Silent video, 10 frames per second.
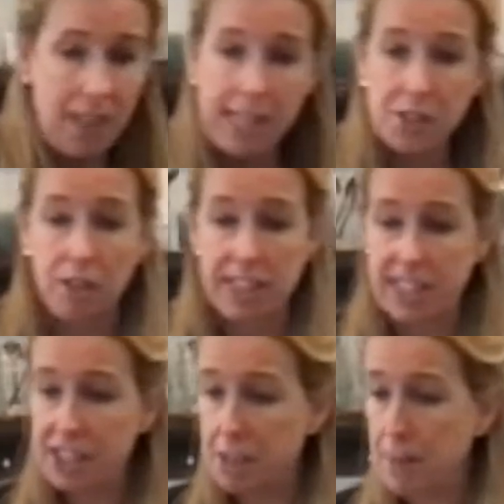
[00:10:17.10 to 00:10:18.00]
started
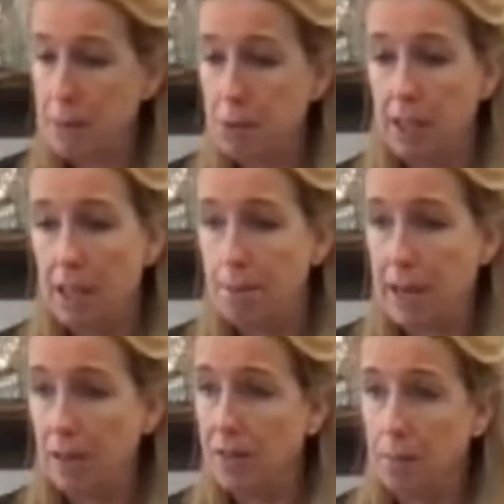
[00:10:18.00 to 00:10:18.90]
teaching people
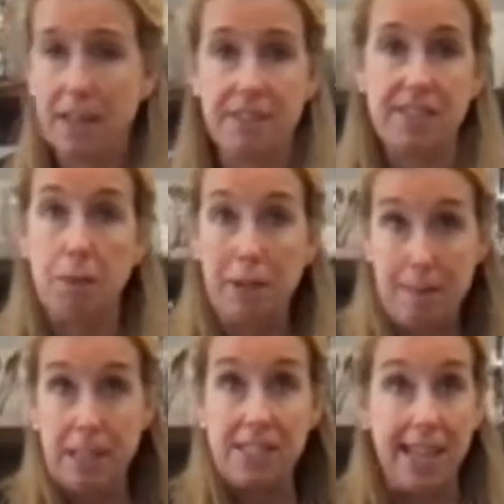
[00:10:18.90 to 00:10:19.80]
about the benefits of a
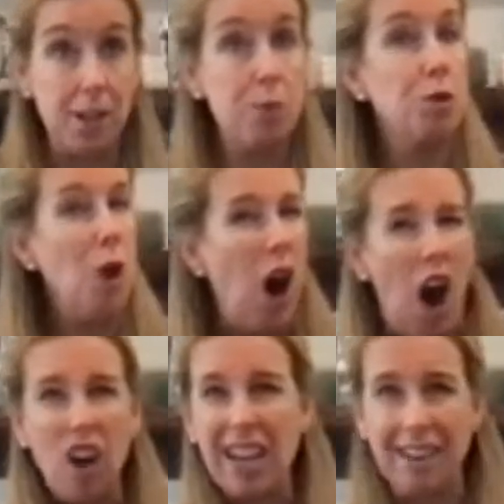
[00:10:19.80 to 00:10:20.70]
plant-based diet through
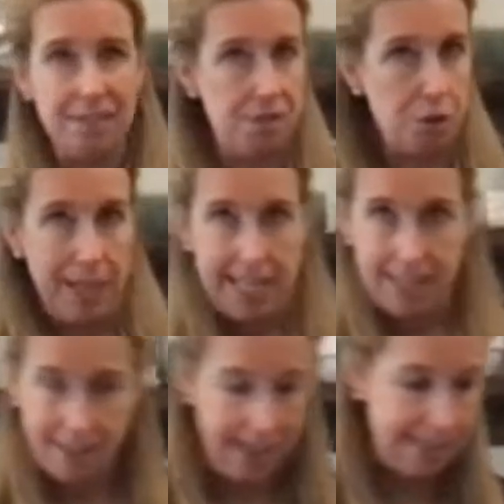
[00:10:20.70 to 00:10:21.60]
all kinds of training
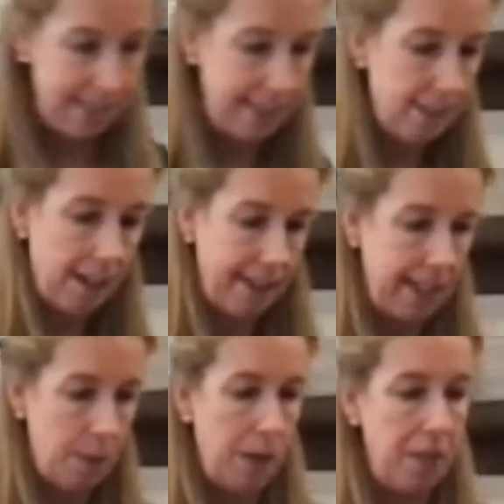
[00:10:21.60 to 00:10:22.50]
that I did, or that
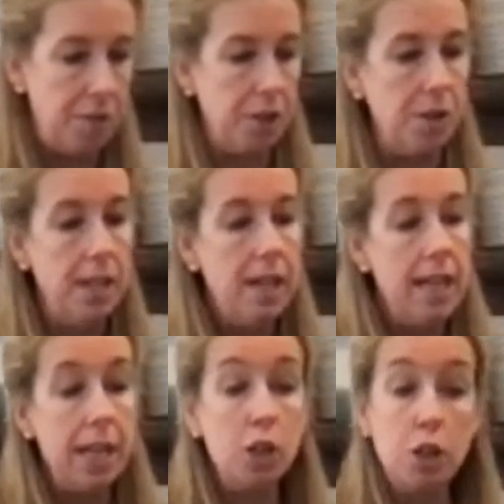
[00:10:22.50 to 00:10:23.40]
I went through,
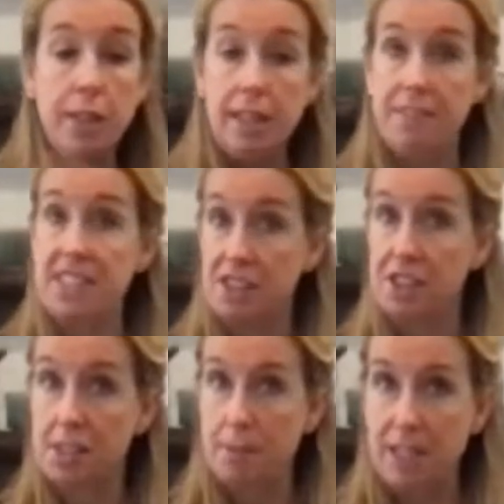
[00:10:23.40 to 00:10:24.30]
including the
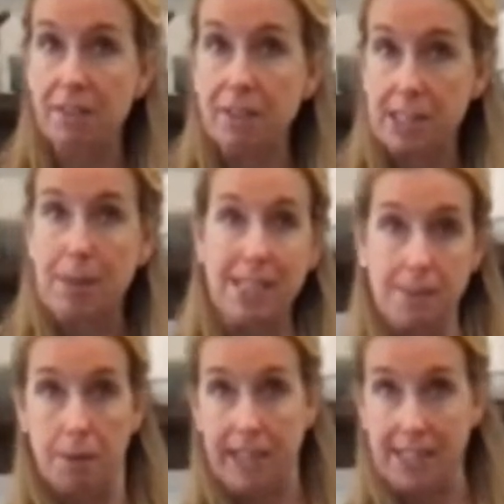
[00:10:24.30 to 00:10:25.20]
Physicians Committee for
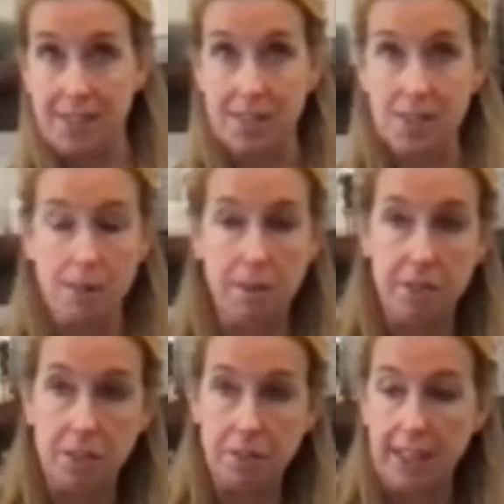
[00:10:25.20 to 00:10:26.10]
Responsible Medicine. So I'm a
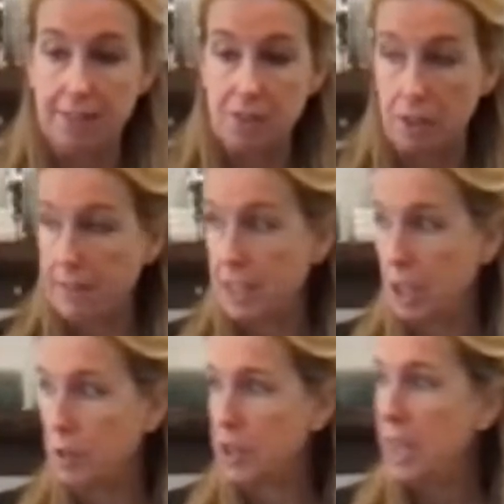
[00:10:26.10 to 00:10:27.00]
Food for Life certified
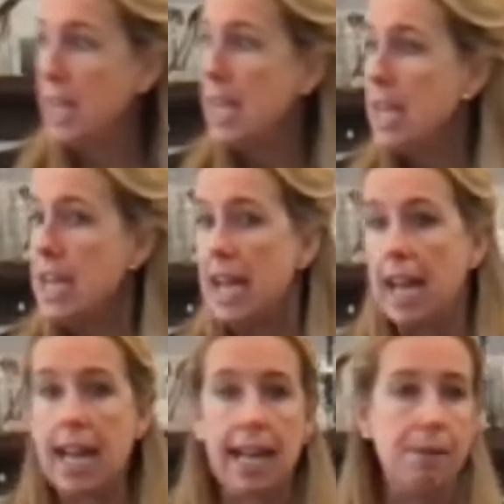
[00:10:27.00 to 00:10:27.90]
coach.
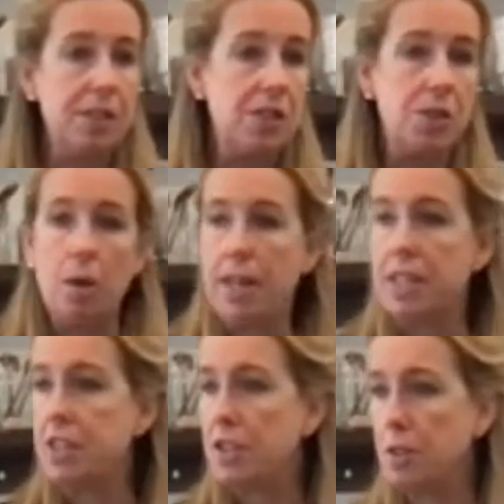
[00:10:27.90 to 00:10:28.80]
And I was going
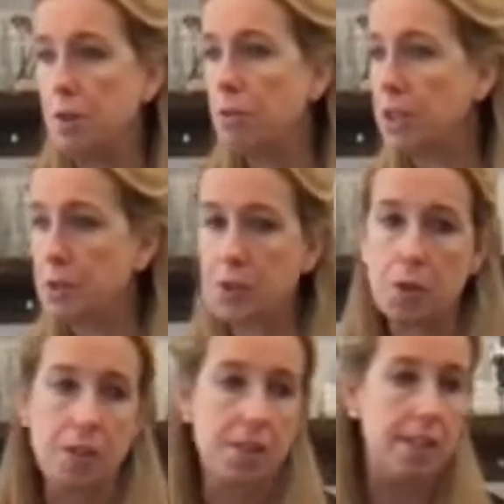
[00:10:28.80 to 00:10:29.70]
to grocery
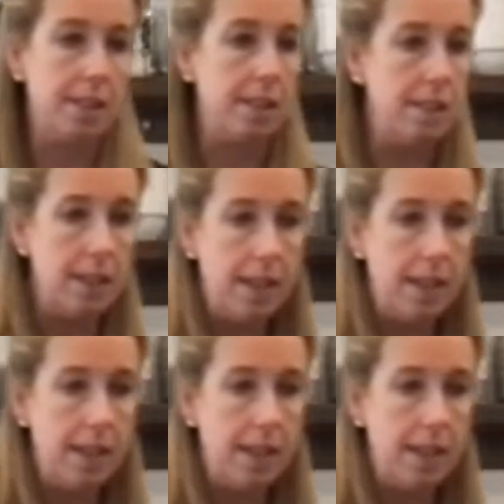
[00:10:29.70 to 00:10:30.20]
stores and